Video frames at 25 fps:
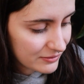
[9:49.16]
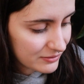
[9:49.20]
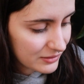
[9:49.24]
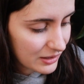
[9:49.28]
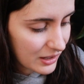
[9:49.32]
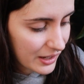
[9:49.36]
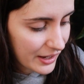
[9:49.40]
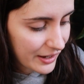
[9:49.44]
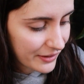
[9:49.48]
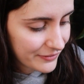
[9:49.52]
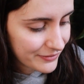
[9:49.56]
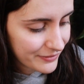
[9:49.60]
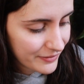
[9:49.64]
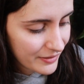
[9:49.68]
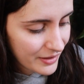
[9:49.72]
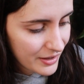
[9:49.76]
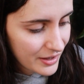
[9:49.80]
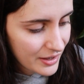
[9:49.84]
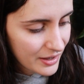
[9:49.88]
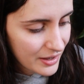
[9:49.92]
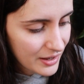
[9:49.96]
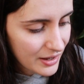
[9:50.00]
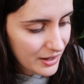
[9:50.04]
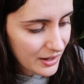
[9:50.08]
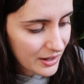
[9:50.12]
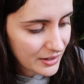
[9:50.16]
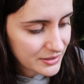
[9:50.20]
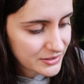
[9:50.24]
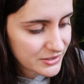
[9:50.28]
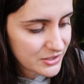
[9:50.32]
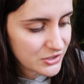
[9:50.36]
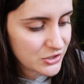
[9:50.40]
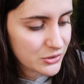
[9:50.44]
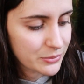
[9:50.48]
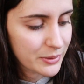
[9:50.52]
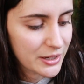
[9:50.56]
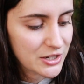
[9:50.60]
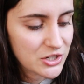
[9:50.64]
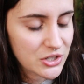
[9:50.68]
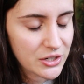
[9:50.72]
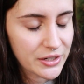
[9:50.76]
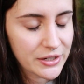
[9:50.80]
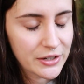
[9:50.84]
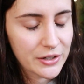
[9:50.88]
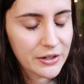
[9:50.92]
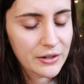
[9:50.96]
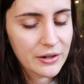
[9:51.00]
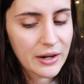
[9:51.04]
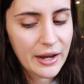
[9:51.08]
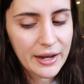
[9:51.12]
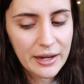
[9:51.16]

of life uh, situation here.